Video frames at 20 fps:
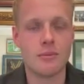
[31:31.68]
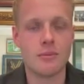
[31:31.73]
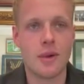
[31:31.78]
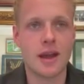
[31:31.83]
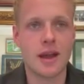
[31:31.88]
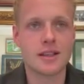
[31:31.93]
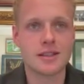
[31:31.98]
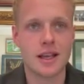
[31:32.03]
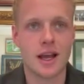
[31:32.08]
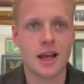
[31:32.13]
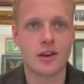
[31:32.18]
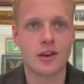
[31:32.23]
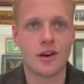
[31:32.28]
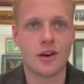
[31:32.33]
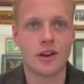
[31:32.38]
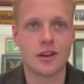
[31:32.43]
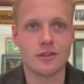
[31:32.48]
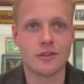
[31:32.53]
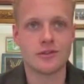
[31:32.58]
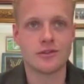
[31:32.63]
makes that
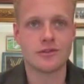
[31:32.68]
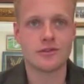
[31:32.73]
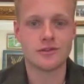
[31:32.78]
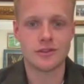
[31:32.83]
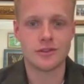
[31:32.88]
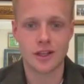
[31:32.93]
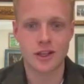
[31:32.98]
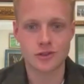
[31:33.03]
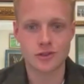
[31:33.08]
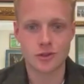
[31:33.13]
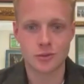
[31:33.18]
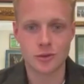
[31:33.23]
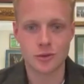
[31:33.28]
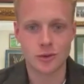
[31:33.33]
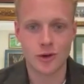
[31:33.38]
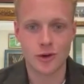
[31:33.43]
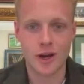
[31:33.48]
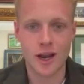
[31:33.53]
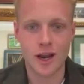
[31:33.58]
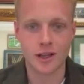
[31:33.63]
kind of that Triple
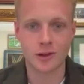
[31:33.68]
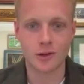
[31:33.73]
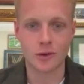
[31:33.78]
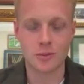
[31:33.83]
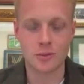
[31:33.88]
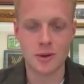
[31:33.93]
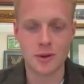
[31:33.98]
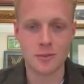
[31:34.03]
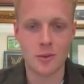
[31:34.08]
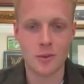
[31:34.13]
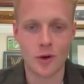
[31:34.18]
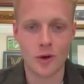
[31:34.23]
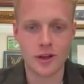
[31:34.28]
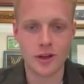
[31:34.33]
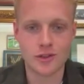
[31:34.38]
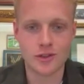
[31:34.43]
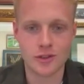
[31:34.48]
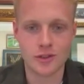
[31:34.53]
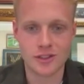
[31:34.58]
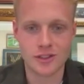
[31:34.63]
Crown a little bit more
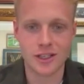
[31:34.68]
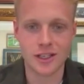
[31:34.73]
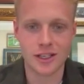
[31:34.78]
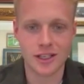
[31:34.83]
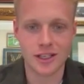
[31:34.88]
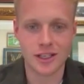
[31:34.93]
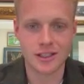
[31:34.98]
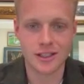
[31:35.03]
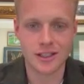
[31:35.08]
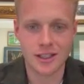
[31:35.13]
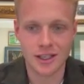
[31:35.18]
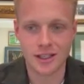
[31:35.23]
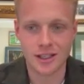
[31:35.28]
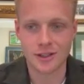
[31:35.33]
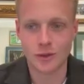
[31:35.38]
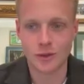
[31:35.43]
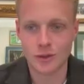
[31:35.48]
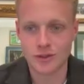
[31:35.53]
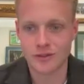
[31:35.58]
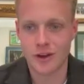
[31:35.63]
interesting
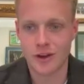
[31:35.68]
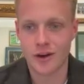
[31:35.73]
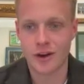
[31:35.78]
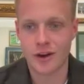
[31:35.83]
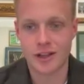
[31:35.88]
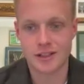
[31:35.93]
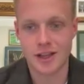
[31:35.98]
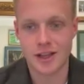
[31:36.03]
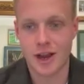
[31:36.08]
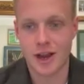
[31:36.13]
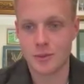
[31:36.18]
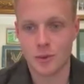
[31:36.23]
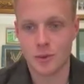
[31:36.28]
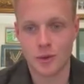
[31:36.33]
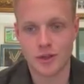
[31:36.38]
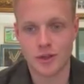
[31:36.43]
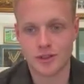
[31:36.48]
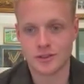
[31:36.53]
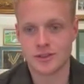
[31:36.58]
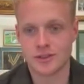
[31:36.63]
and looks very
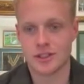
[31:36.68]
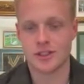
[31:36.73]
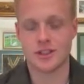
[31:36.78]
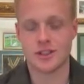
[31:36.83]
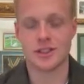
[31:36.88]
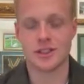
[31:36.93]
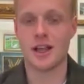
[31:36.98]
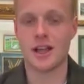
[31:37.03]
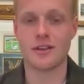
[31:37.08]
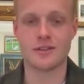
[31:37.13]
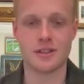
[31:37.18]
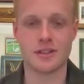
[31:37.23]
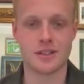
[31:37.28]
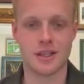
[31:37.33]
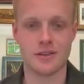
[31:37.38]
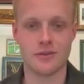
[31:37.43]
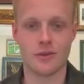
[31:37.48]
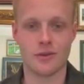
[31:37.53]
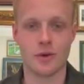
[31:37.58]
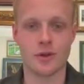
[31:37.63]
attainable. And geez, you'd love to
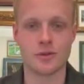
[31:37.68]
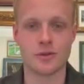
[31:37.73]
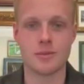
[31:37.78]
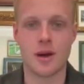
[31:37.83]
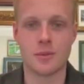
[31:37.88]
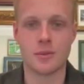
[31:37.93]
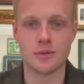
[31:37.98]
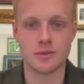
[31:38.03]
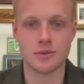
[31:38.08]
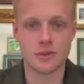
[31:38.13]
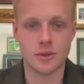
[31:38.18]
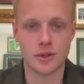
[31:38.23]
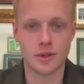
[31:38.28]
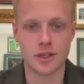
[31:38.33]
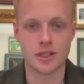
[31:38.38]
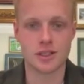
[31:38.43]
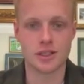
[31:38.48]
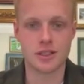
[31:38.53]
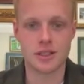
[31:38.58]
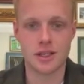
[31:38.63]
see Voyage Bubble do it.
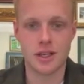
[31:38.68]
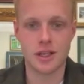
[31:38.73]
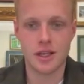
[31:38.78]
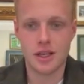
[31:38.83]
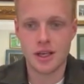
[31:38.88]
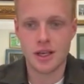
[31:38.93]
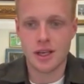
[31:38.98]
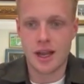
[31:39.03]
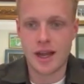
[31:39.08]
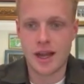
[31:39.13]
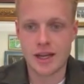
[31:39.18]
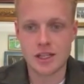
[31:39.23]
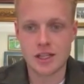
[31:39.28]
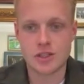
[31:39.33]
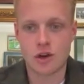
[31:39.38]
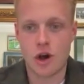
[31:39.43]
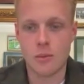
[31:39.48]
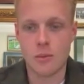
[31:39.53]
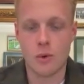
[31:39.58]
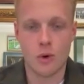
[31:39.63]
It's
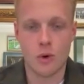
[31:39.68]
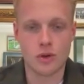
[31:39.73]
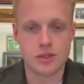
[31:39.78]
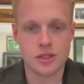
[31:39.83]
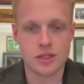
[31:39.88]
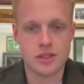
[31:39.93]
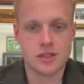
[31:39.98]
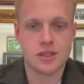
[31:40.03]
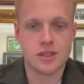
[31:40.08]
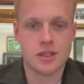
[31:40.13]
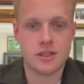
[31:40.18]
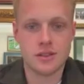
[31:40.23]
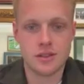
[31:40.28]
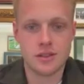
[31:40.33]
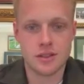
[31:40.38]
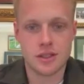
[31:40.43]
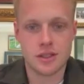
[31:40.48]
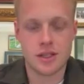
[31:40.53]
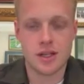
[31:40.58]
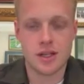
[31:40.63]
anytime horses and